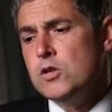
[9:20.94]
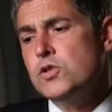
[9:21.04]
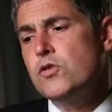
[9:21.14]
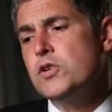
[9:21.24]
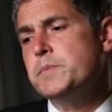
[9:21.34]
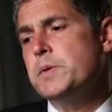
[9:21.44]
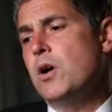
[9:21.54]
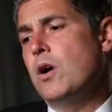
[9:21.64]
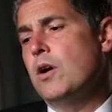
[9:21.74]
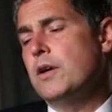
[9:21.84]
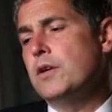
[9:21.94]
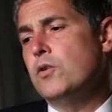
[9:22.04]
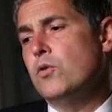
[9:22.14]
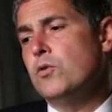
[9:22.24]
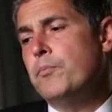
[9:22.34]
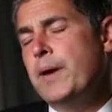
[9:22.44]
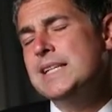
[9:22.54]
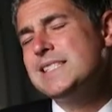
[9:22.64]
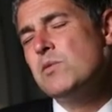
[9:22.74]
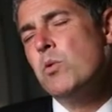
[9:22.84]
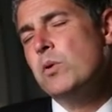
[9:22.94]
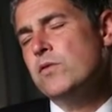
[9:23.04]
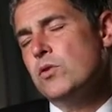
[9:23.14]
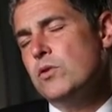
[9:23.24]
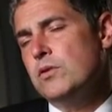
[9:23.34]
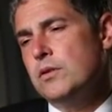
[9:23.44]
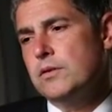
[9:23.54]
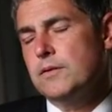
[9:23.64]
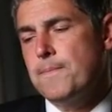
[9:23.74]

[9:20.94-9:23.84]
So there has been, based on what we've learned,